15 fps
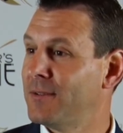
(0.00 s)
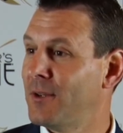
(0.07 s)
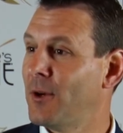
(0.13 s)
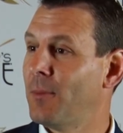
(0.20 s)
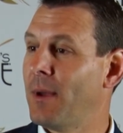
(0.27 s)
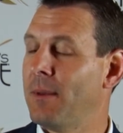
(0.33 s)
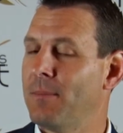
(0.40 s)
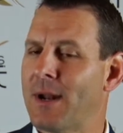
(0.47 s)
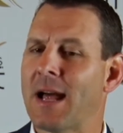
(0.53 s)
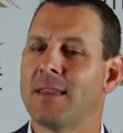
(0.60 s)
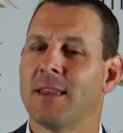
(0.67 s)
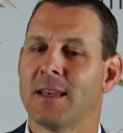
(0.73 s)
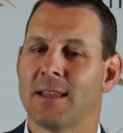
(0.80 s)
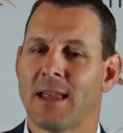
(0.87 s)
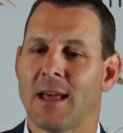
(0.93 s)
You know what I mean? But I
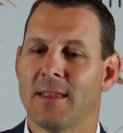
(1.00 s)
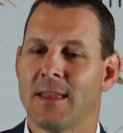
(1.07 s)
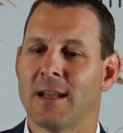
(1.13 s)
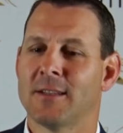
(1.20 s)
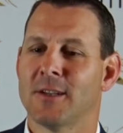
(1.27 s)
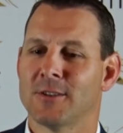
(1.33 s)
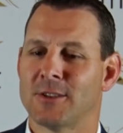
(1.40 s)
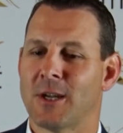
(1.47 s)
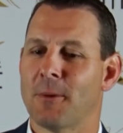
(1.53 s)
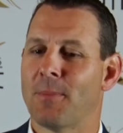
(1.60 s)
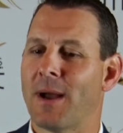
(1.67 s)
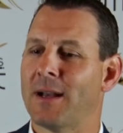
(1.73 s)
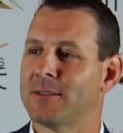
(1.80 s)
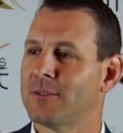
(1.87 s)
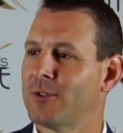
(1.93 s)
think that touchdown
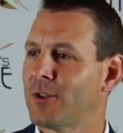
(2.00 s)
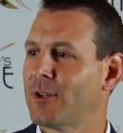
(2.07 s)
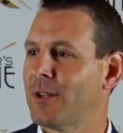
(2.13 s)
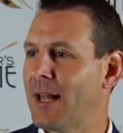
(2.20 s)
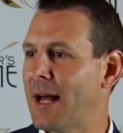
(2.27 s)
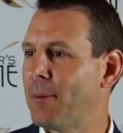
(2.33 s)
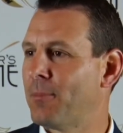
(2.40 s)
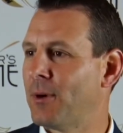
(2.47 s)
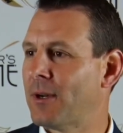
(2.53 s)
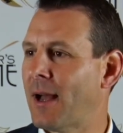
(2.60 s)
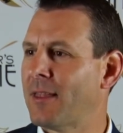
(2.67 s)
pass took a lot of pressure.